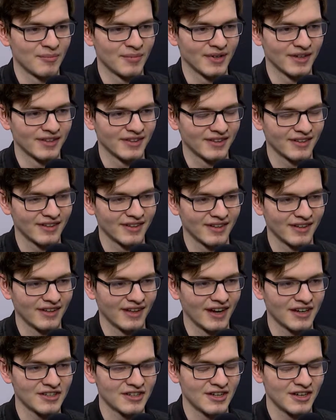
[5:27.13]
But
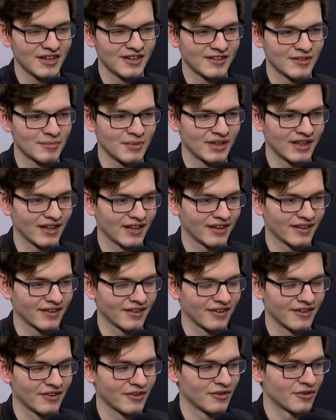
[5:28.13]
it actually is a bit like
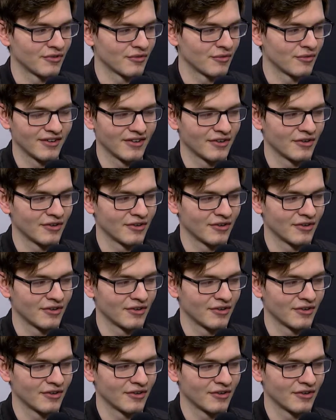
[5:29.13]
nerve